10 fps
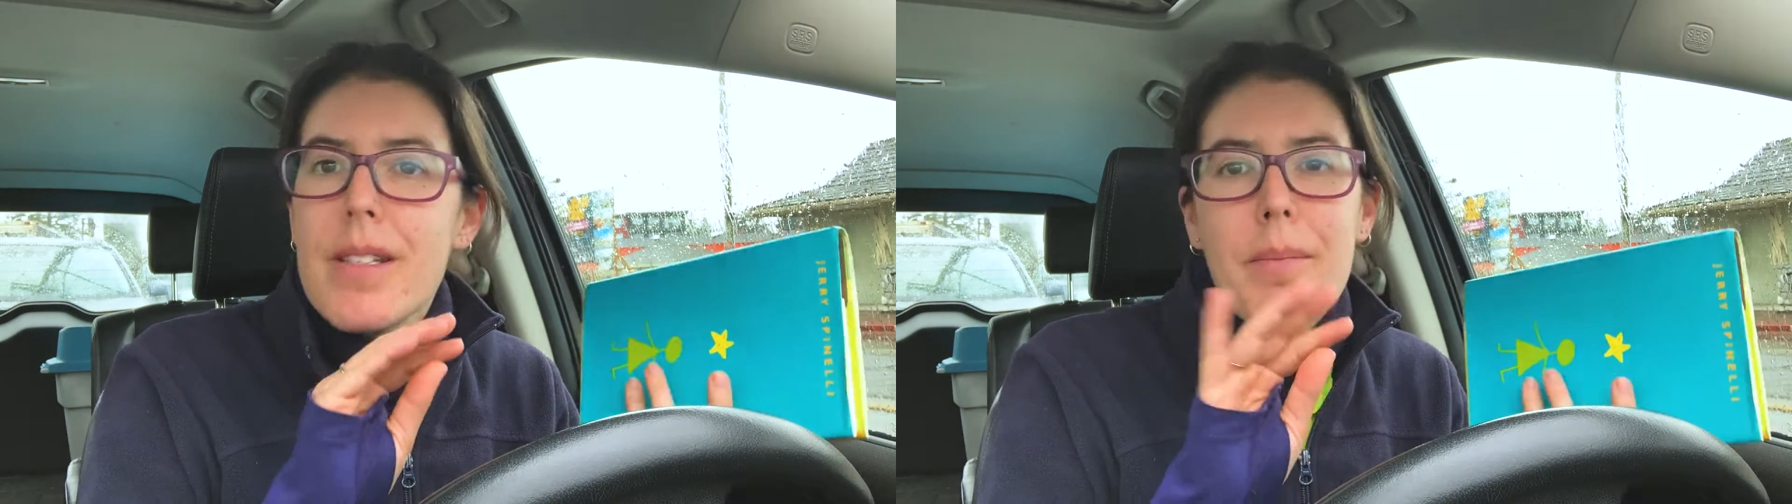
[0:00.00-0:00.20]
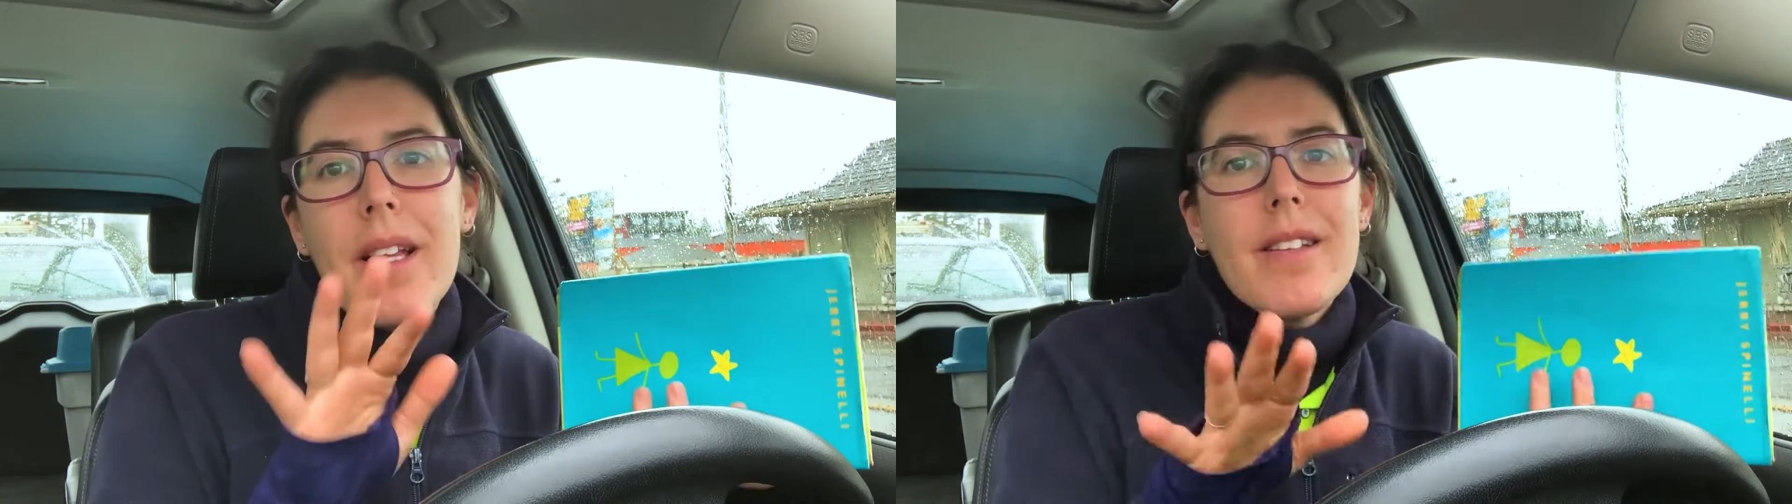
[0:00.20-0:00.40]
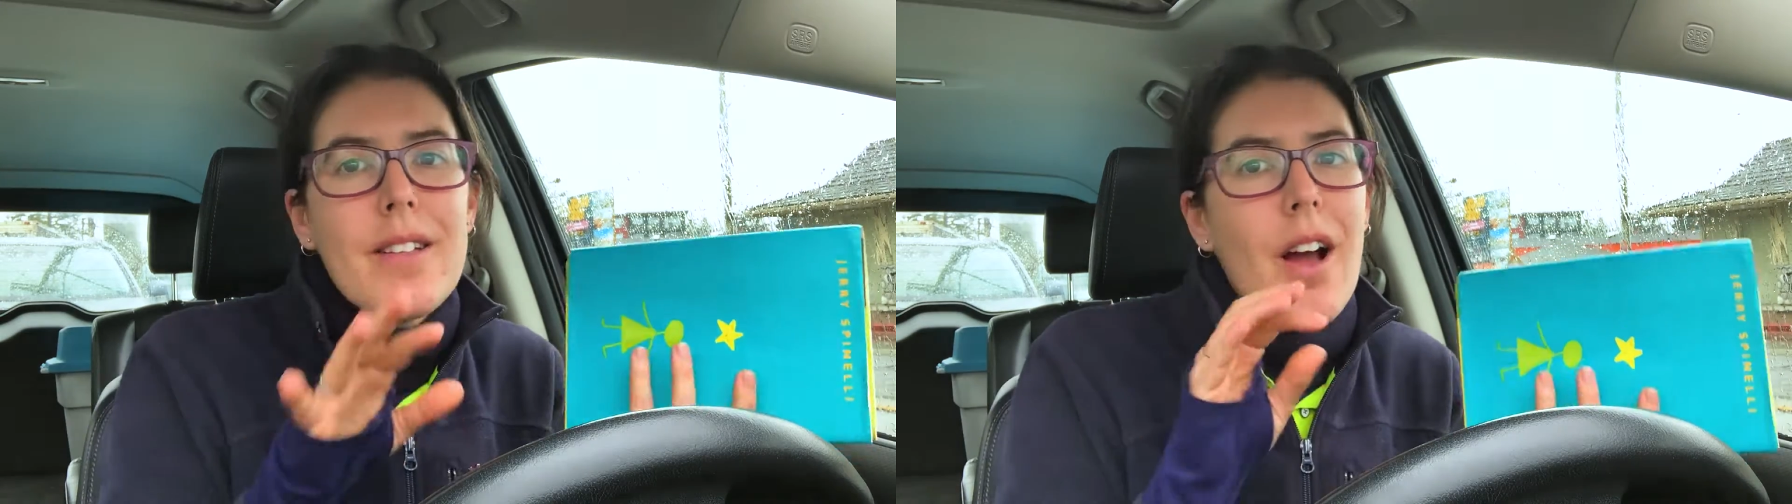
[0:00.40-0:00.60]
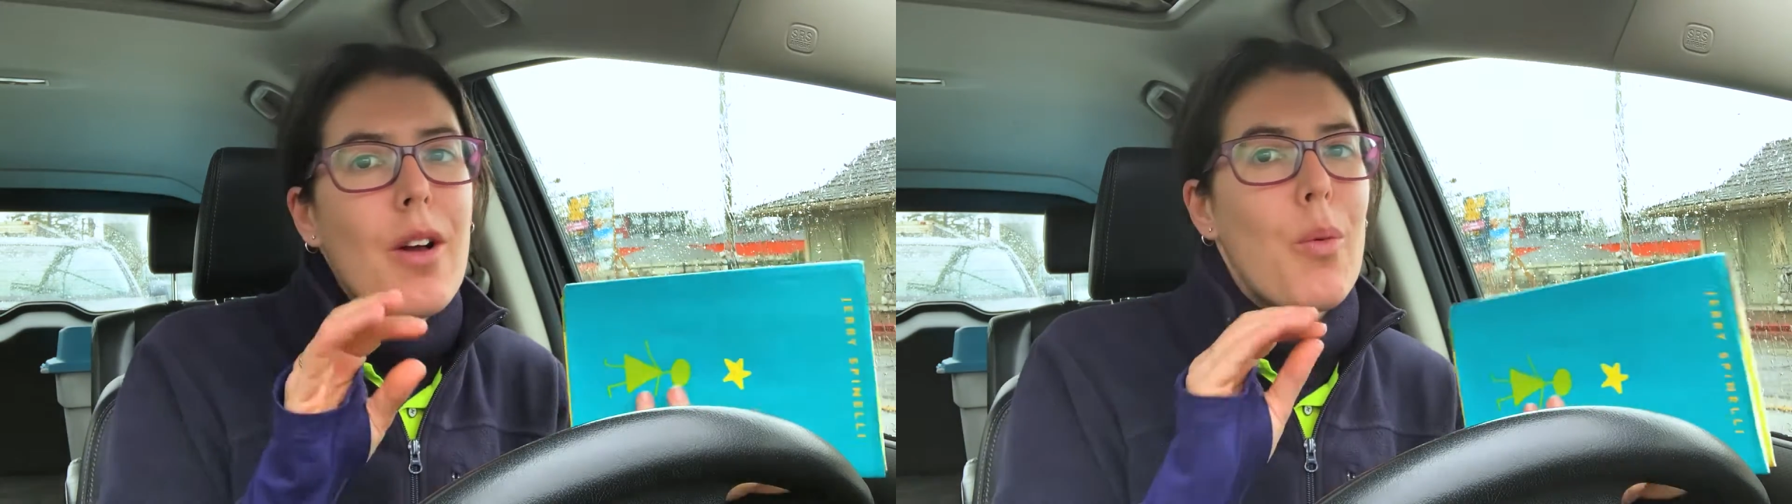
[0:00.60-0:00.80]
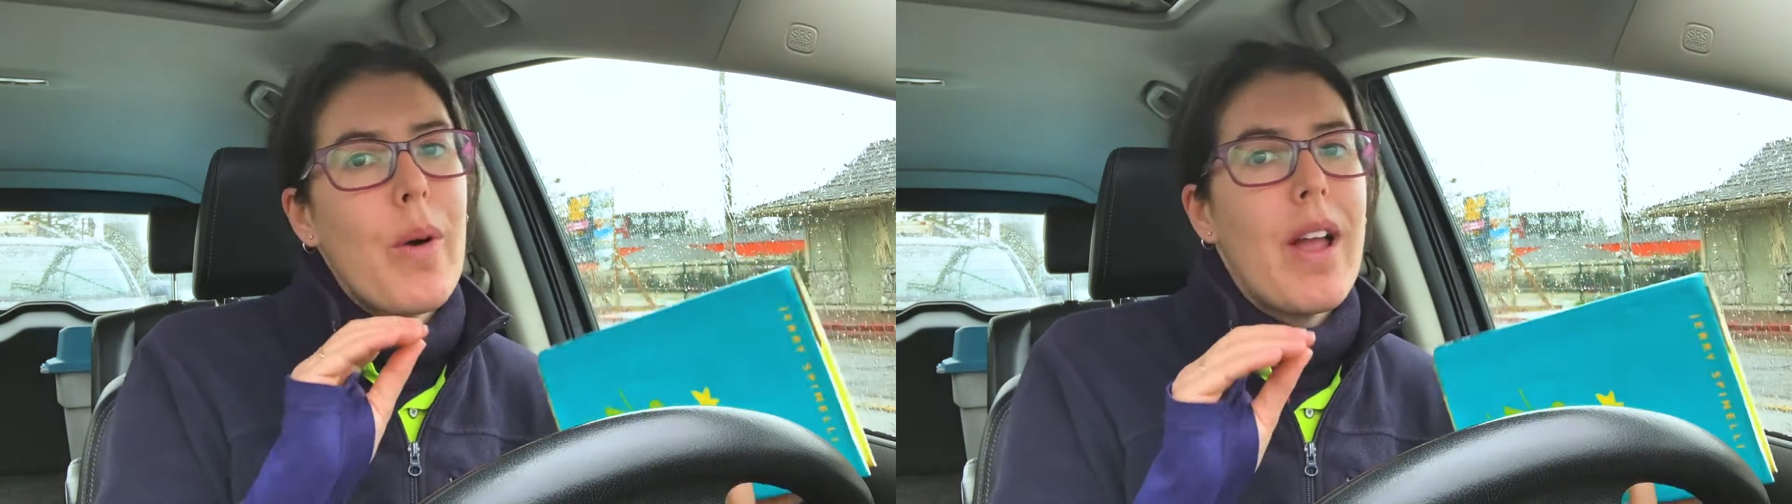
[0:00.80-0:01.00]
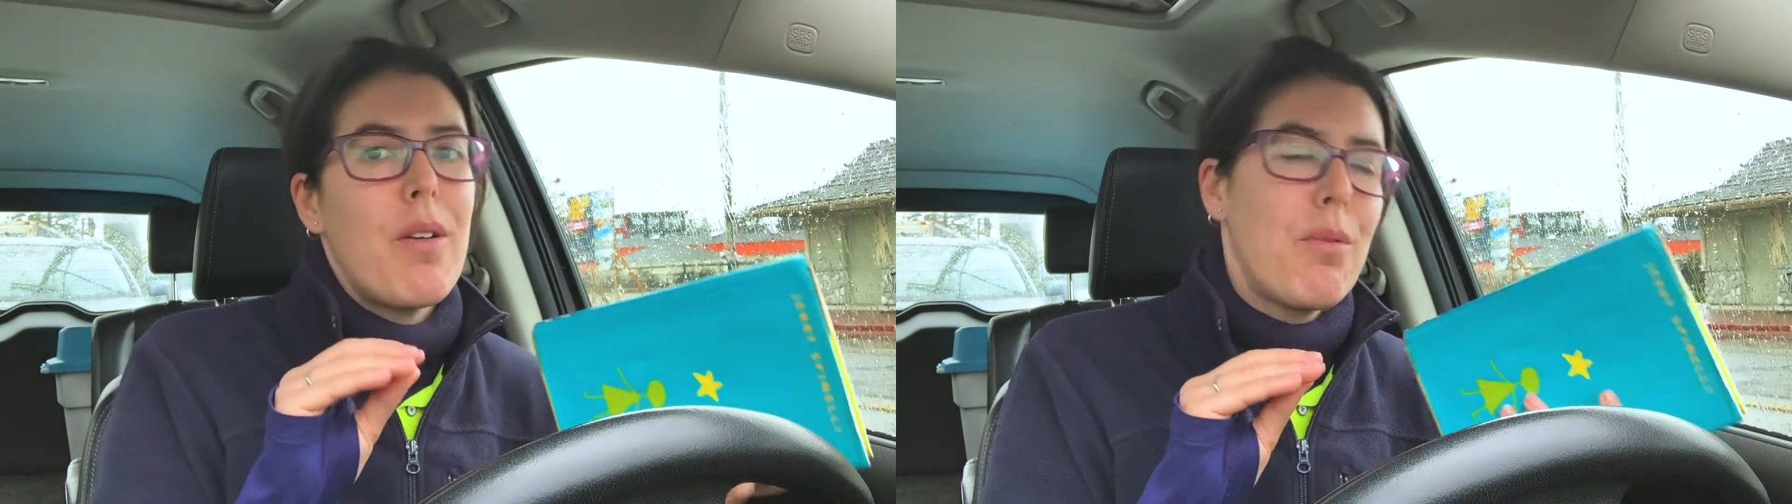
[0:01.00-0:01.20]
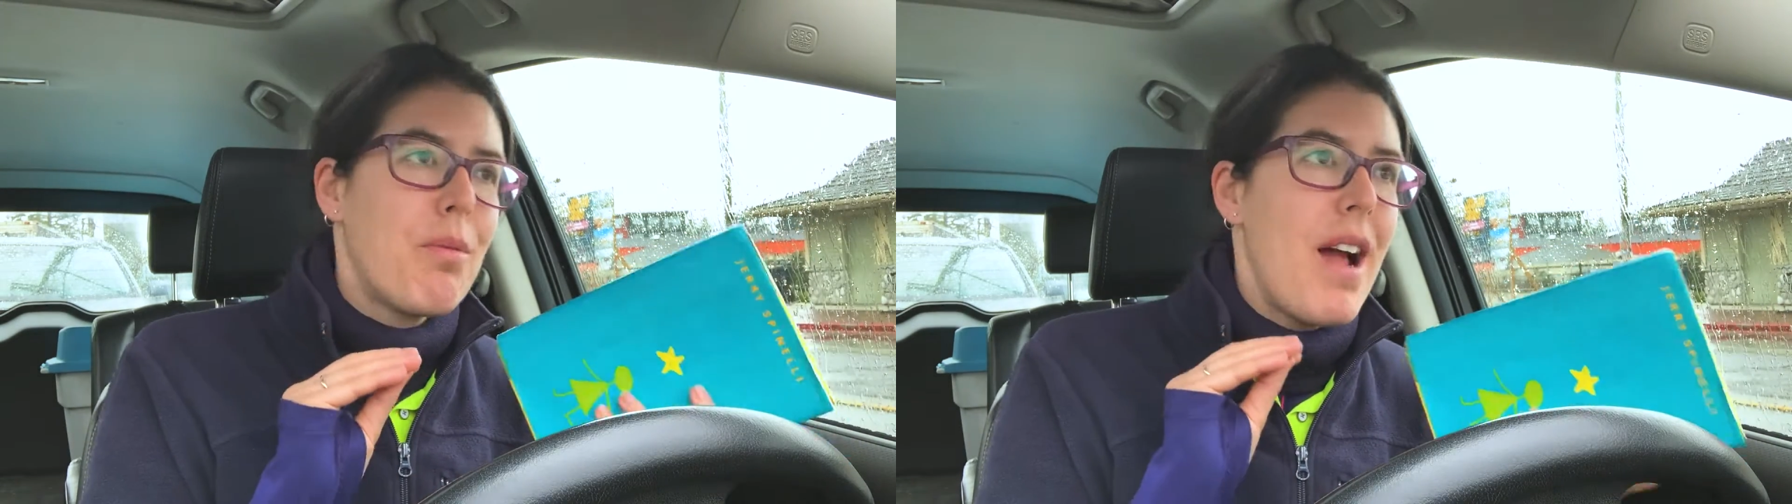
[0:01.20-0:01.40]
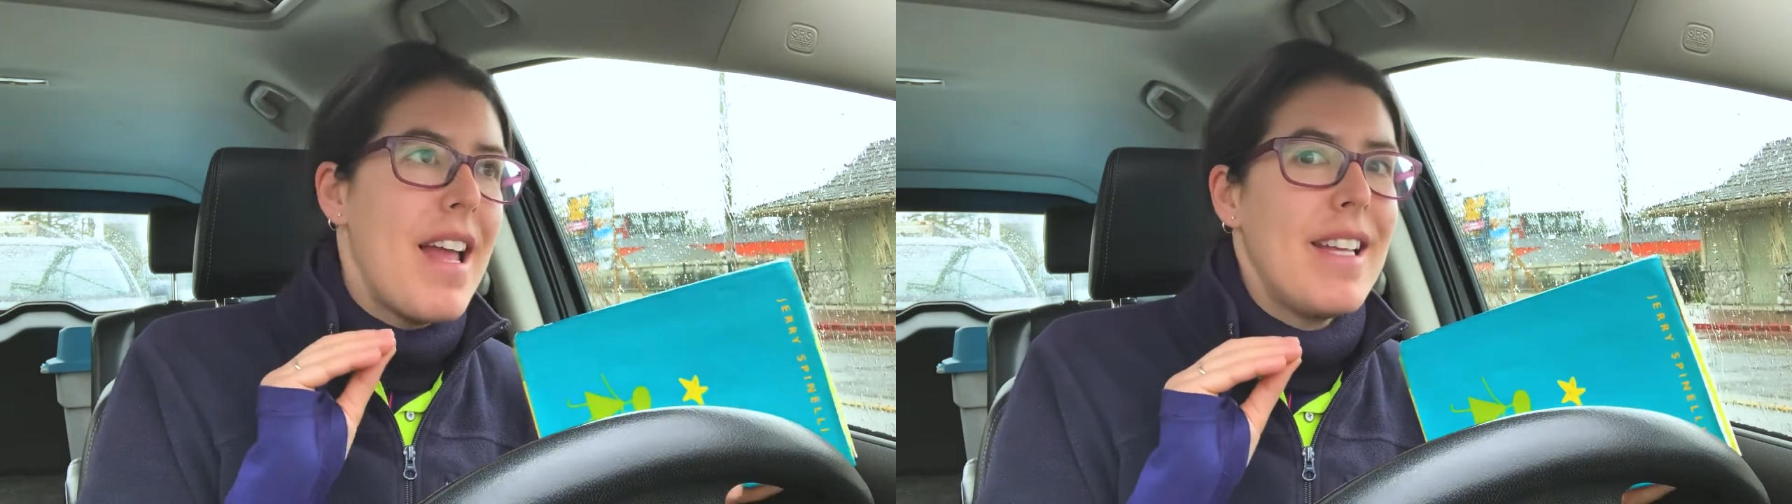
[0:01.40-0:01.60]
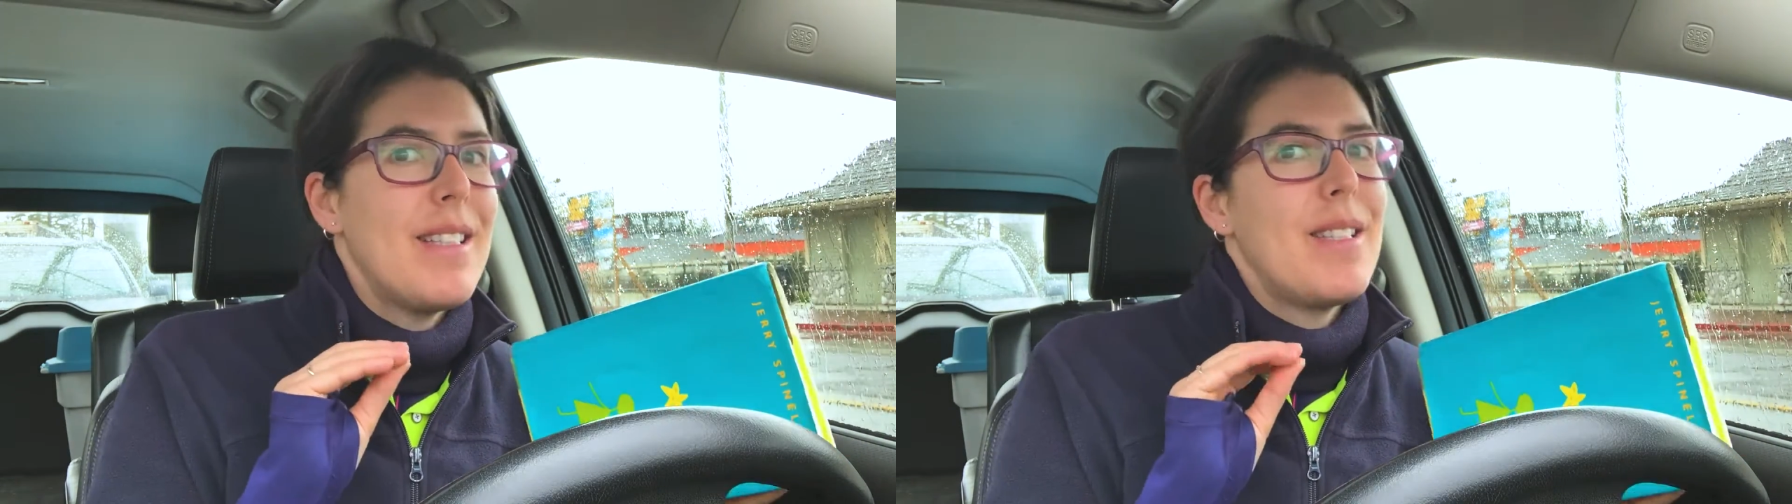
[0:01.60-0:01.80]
something's not quite right.